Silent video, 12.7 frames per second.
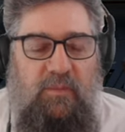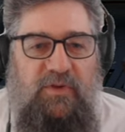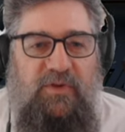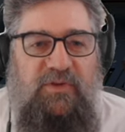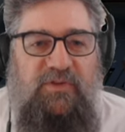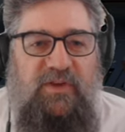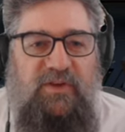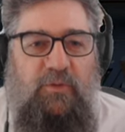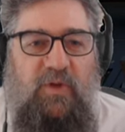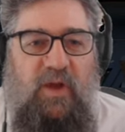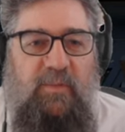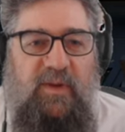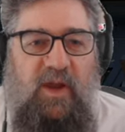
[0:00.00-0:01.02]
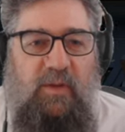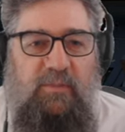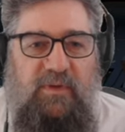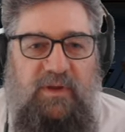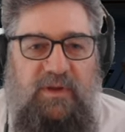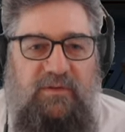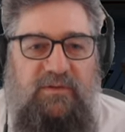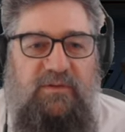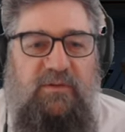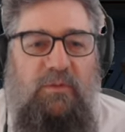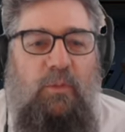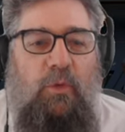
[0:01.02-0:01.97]
The signal coming up
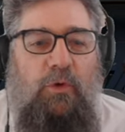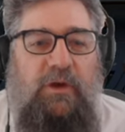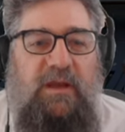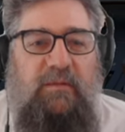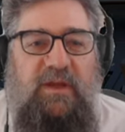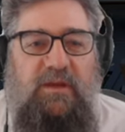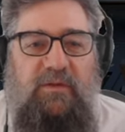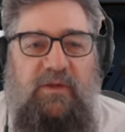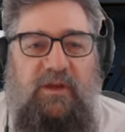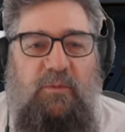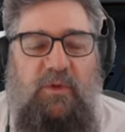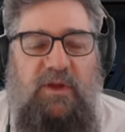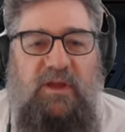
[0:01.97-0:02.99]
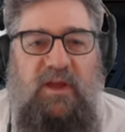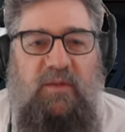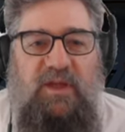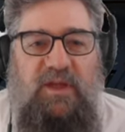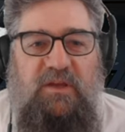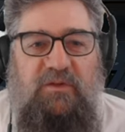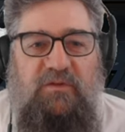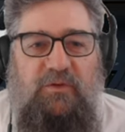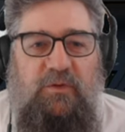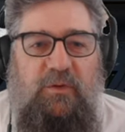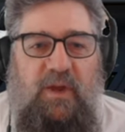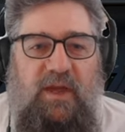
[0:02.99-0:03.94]
is warning me that we're coming
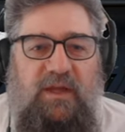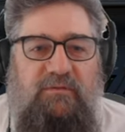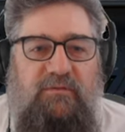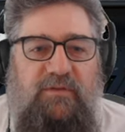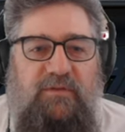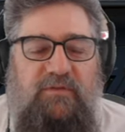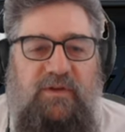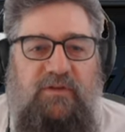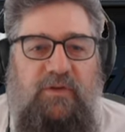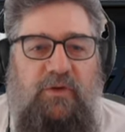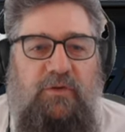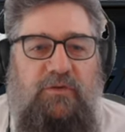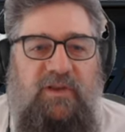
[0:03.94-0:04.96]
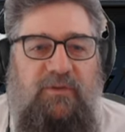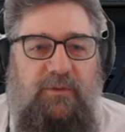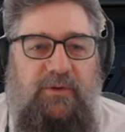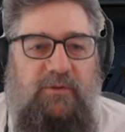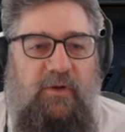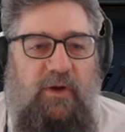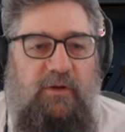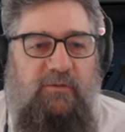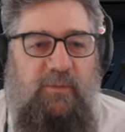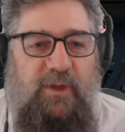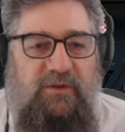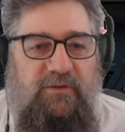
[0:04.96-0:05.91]
into a 50 zone, that's what the
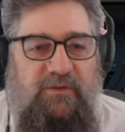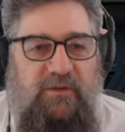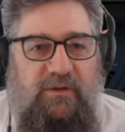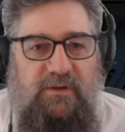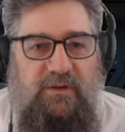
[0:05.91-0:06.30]
5 means.